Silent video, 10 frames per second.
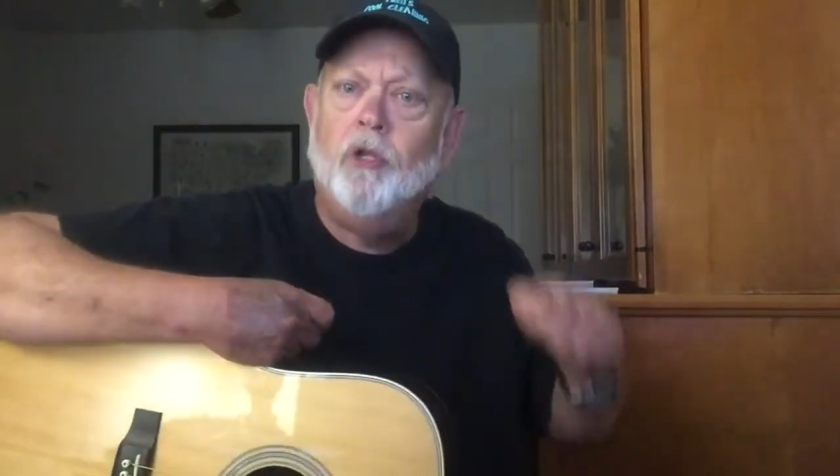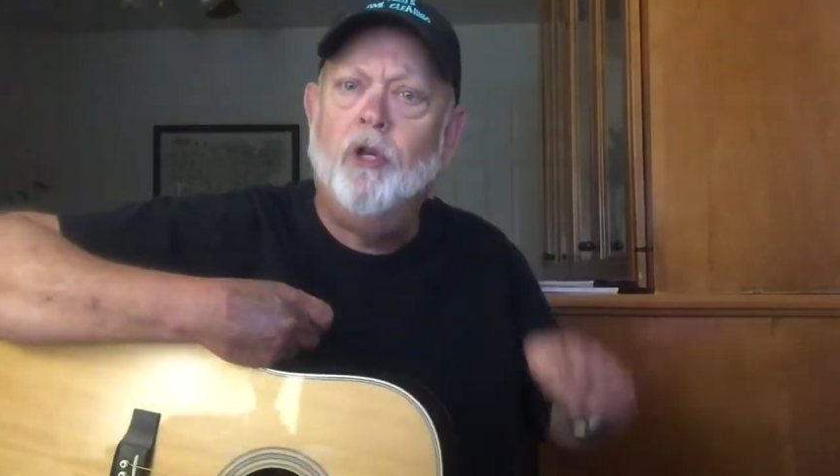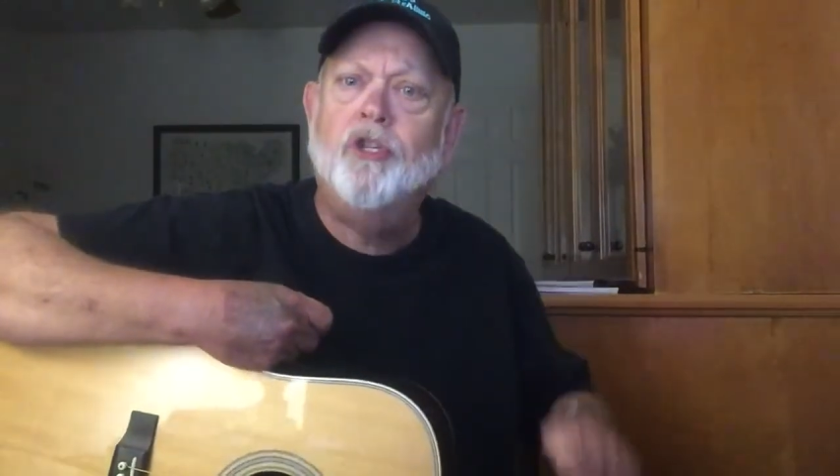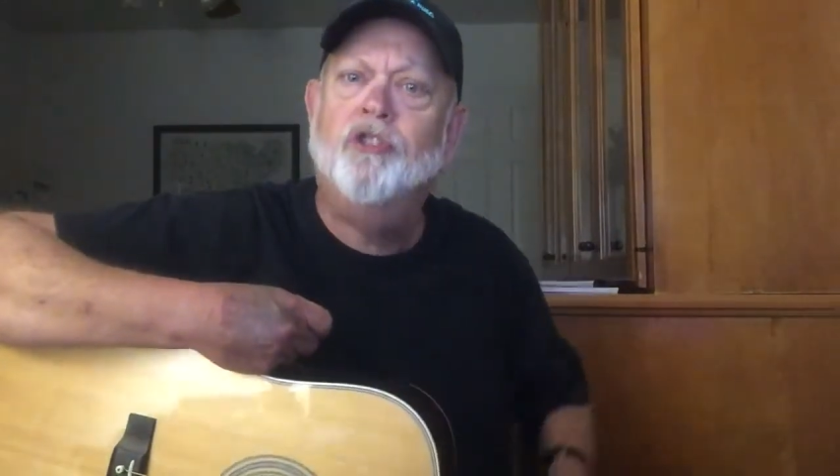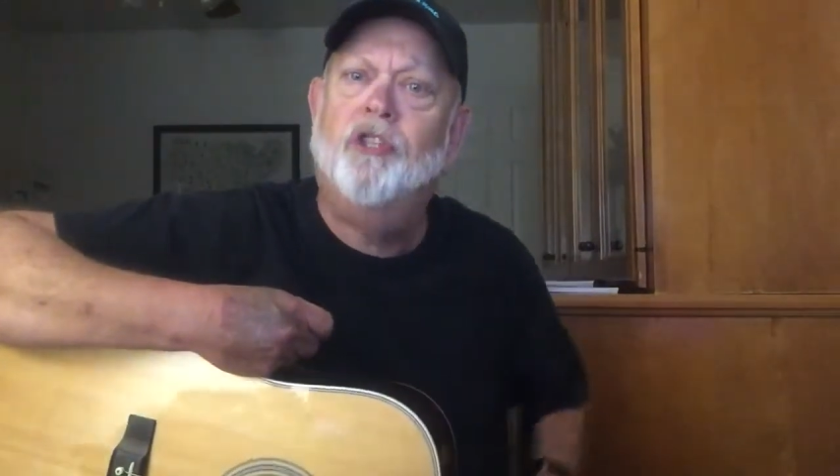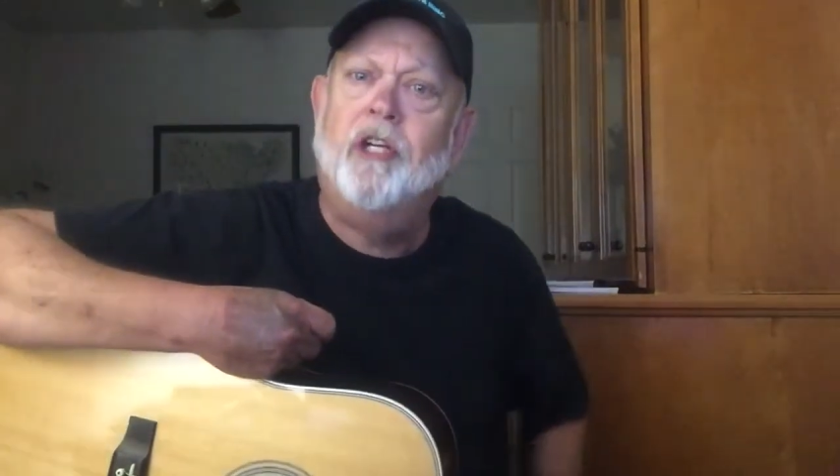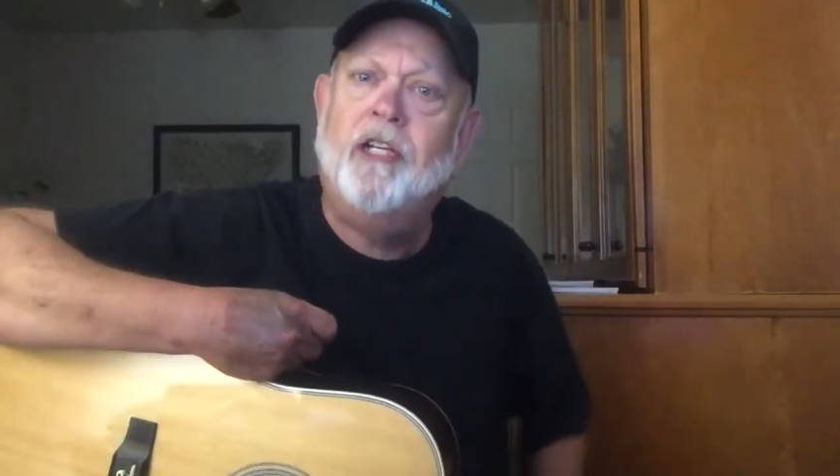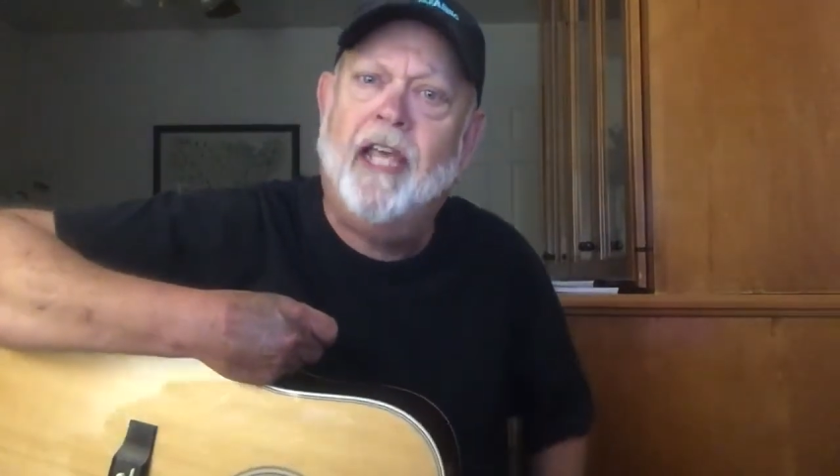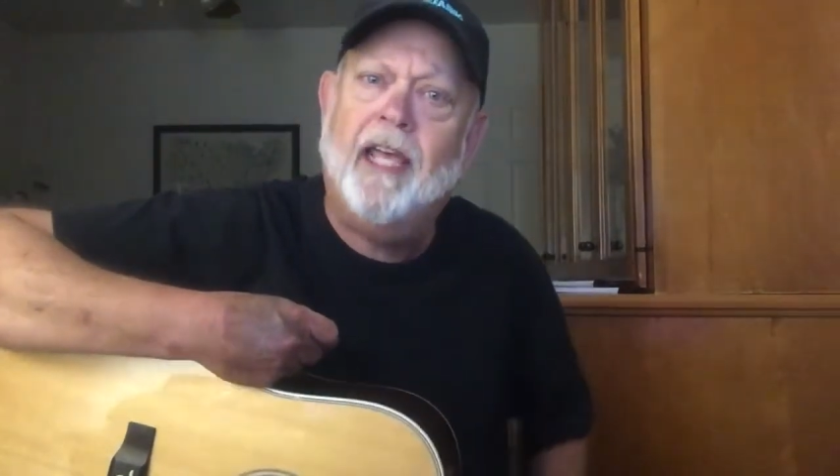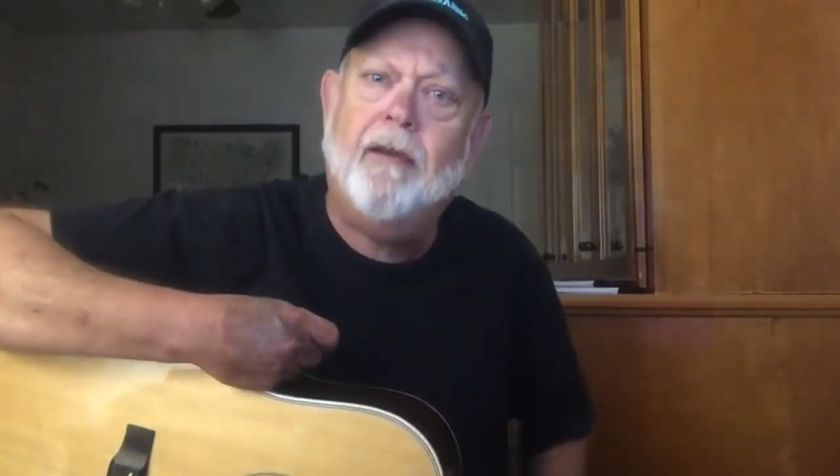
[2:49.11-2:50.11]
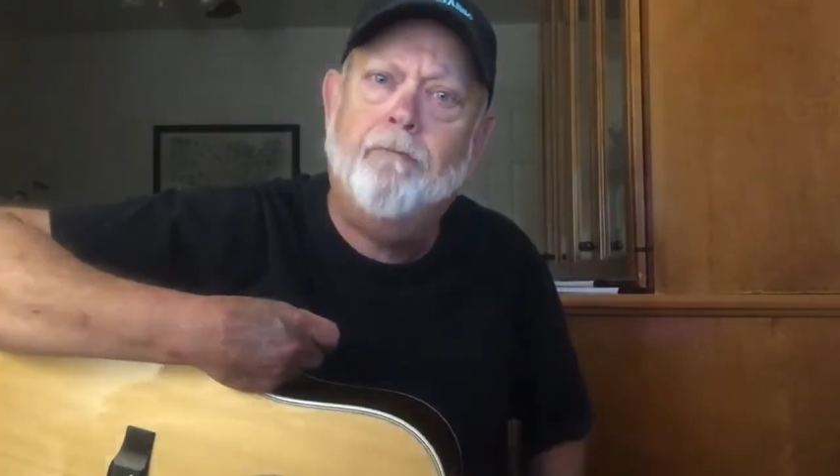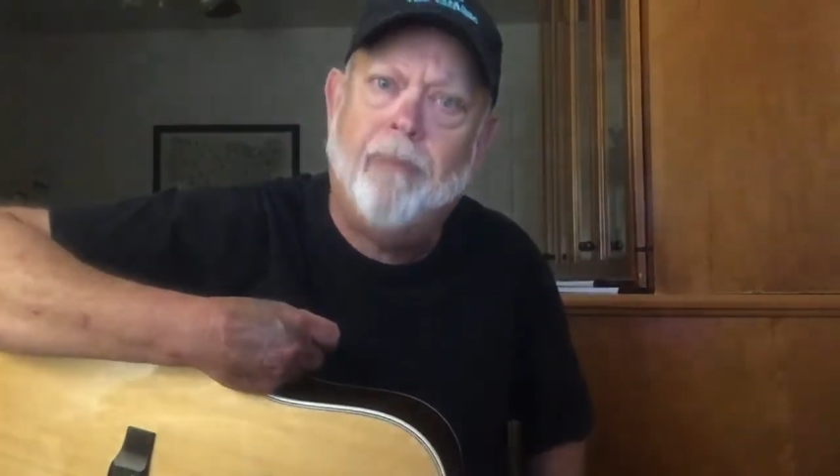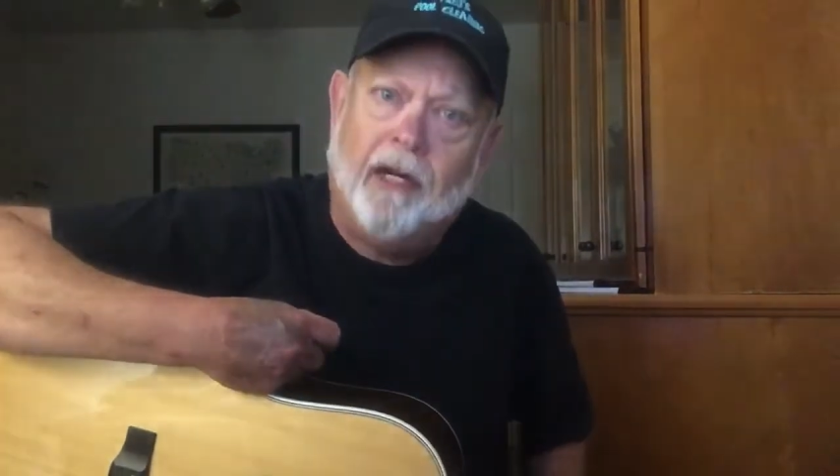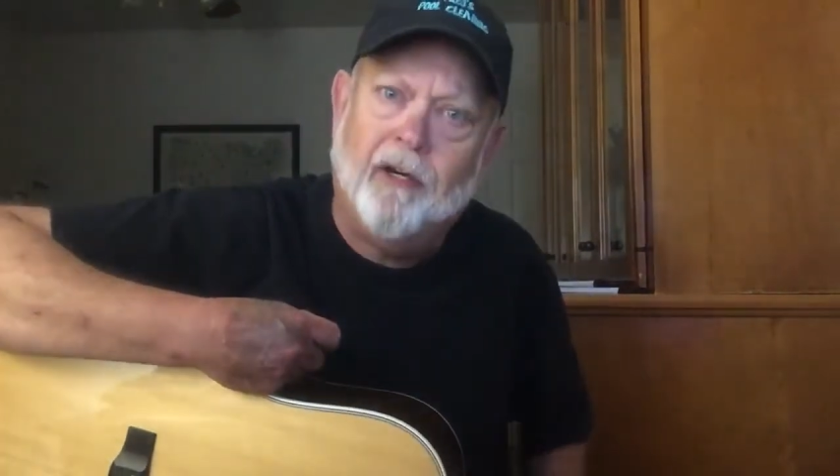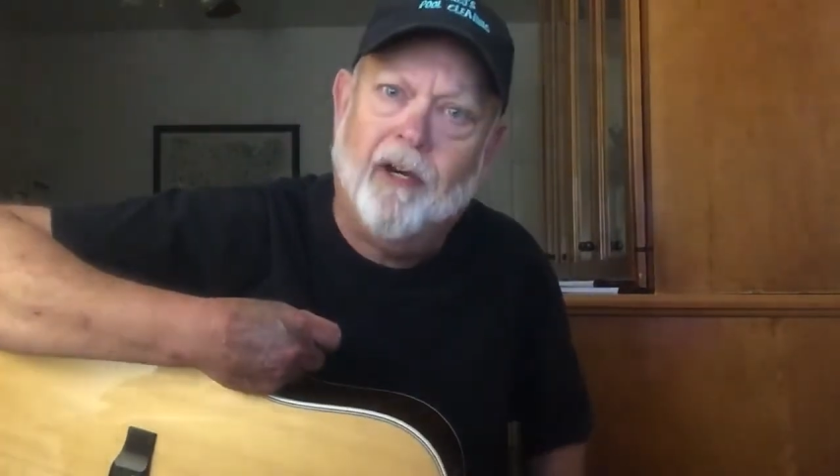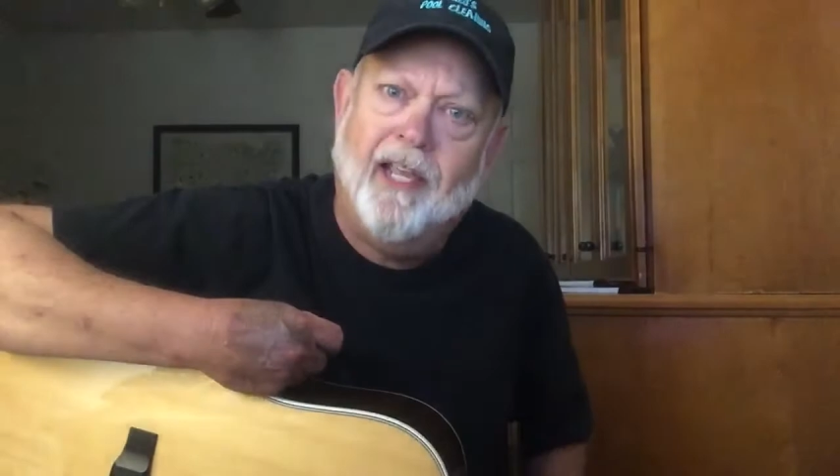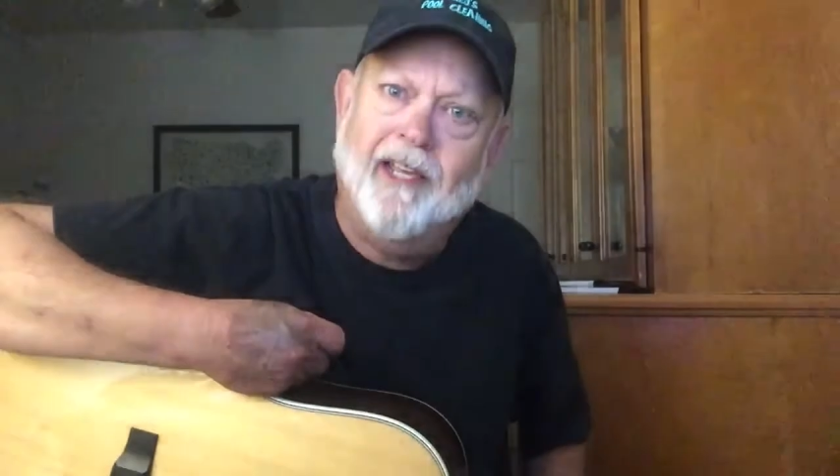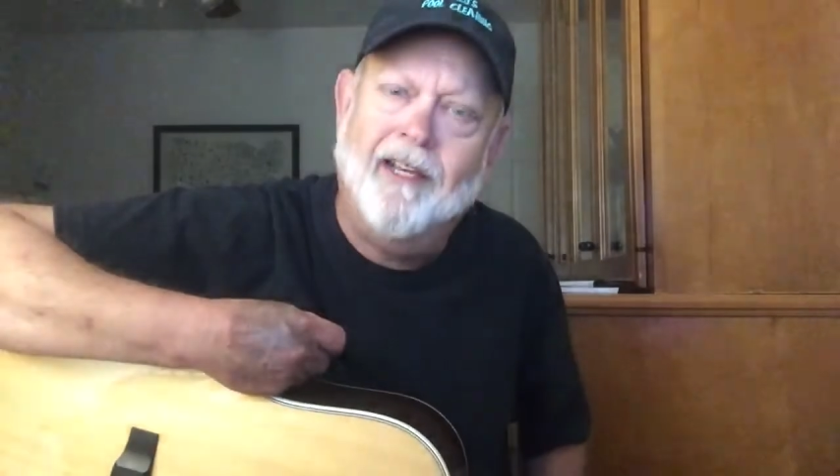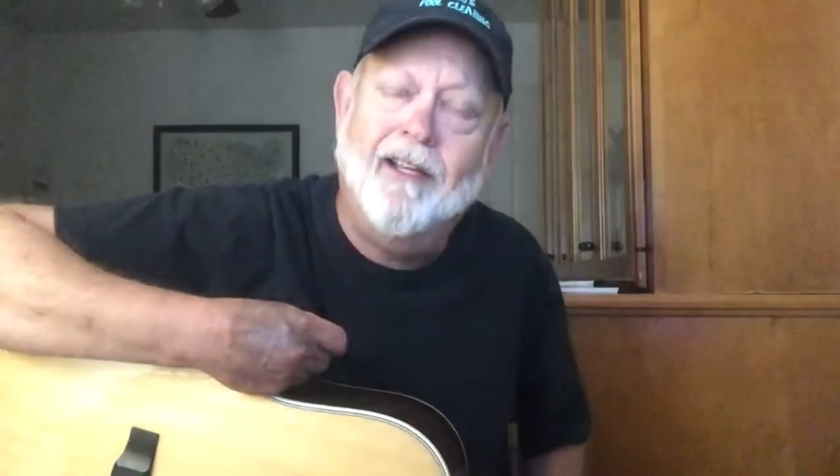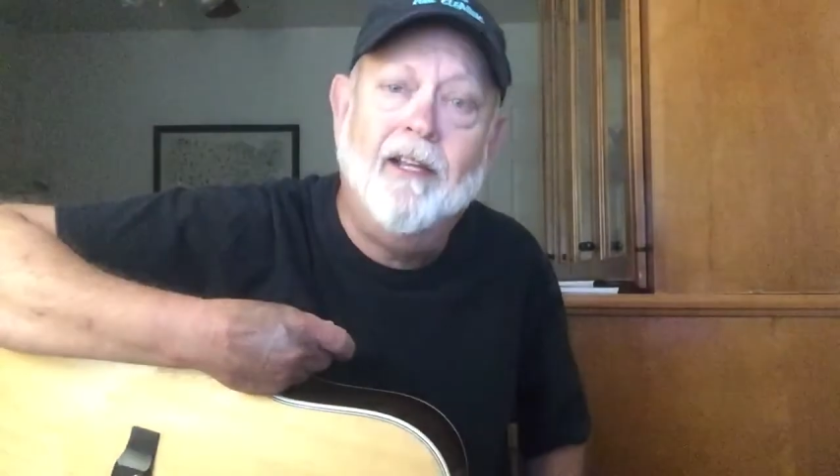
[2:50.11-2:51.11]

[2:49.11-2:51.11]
you're just a dead peckerhead.